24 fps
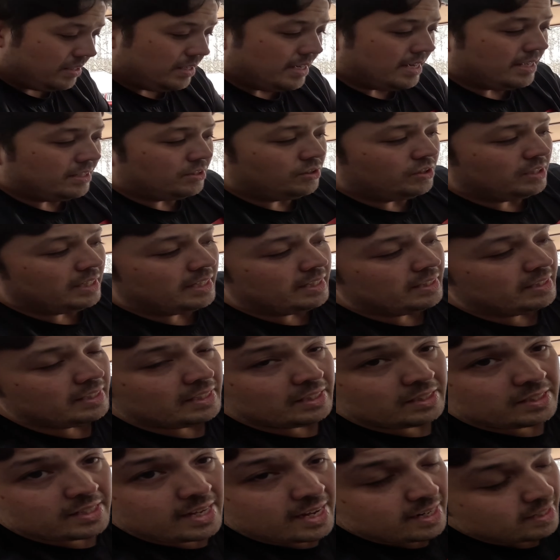and
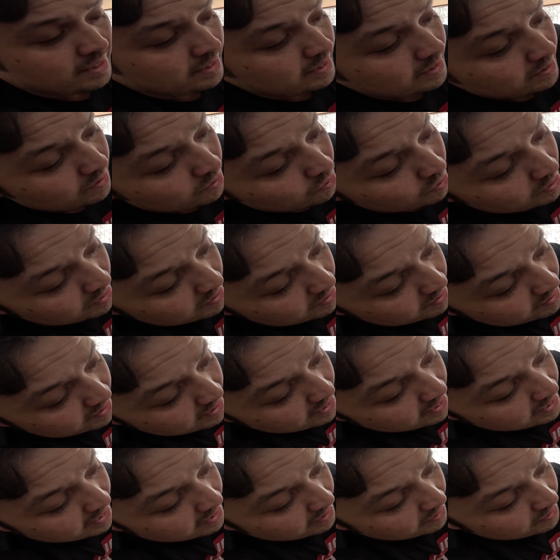it's kind of, you can
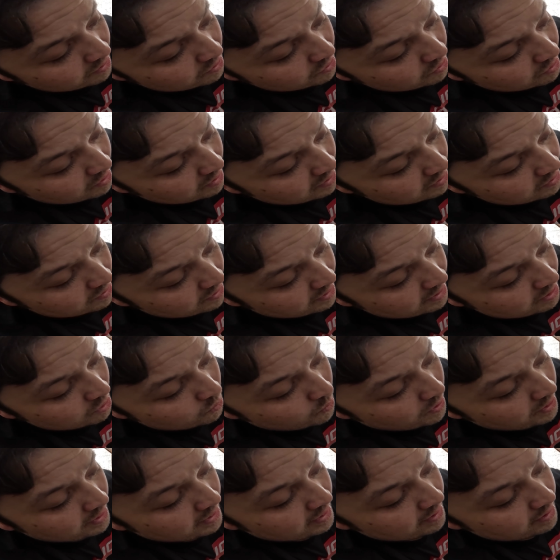see here there's an easy
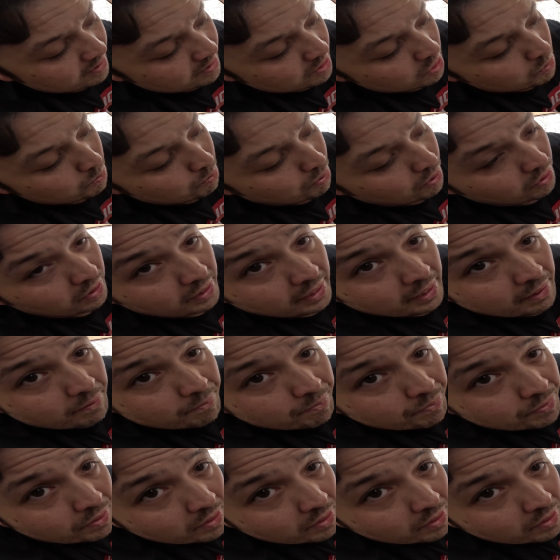way to get to this pulley.